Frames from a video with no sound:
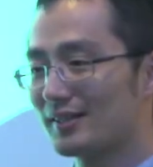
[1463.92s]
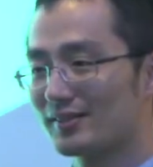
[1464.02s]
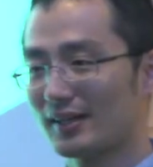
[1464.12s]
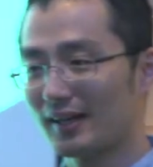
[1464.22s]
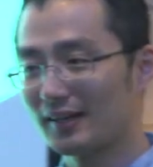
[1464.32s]

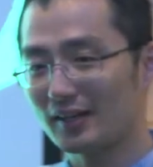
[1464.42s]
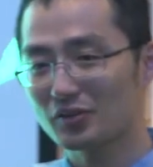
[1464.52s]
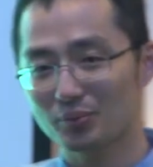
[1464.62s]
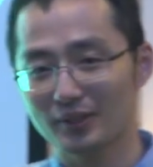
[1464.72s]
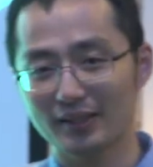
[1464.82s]
design
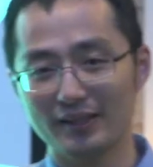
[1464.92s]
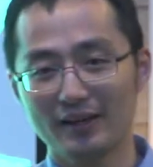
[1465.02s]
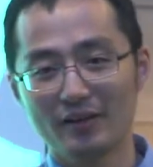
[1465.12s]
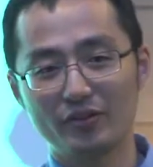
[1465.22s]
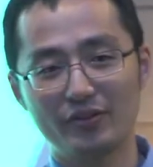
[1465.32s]
is really
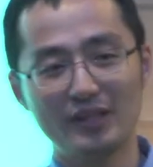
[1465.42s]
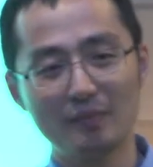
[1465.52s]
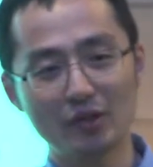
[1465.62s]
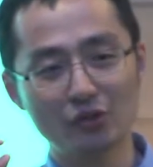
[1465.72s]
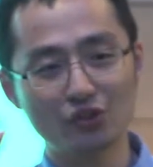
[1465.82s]
the
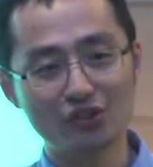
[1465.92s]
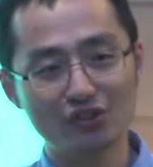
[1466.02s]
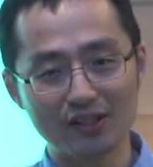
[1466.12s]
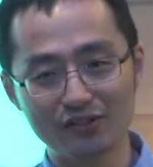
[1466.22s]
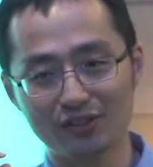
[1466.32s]
most
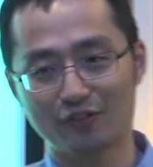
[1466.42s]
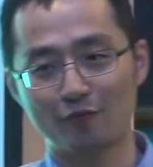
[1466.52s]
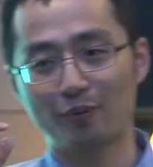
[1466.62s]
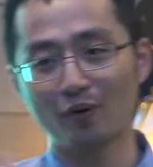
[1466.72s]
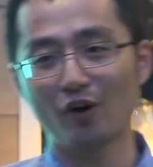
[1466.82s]
sensitive
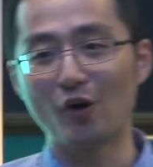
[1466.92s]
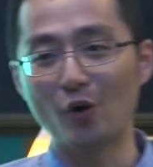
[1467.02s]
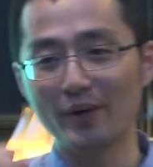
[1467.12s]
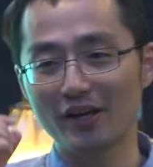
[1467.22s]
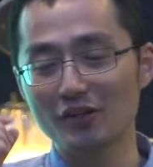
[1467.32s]

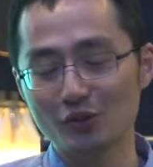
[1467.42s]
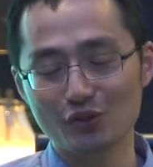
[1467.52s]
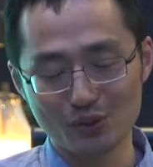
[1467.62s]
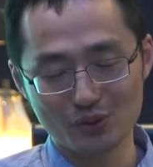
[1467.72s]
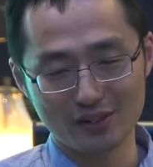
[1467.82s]
probe into
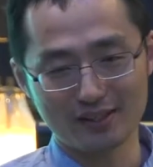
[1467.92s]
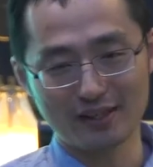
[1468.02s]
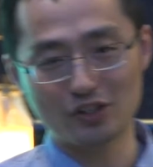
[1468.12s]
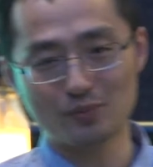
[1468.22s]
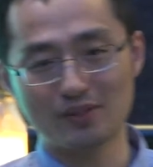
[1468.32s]
student
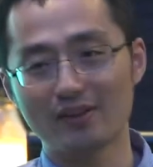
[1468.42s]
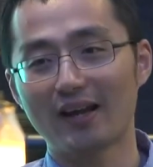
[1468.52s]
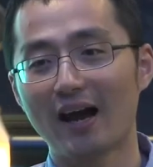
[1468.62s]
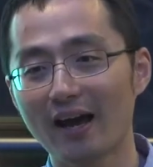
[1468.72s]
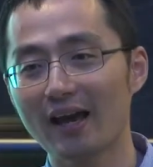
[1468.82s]
engagement that
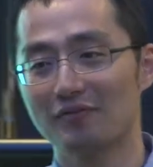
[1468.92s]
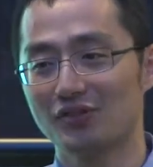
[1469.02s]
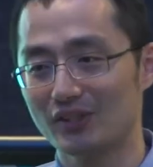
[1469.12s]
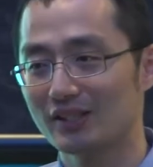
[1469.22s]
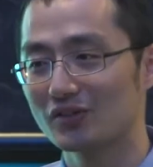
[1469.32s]
I have
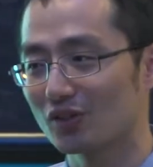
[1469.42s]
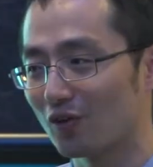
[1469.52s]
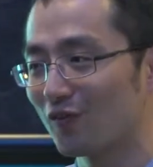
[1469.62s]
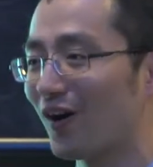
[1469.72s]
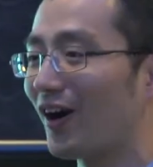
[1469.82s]
seen so
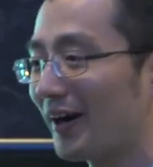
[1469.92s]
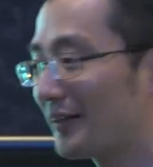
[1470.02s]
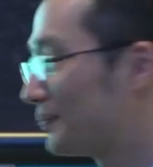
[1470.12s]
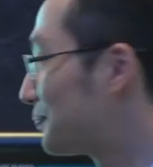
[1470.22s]
far.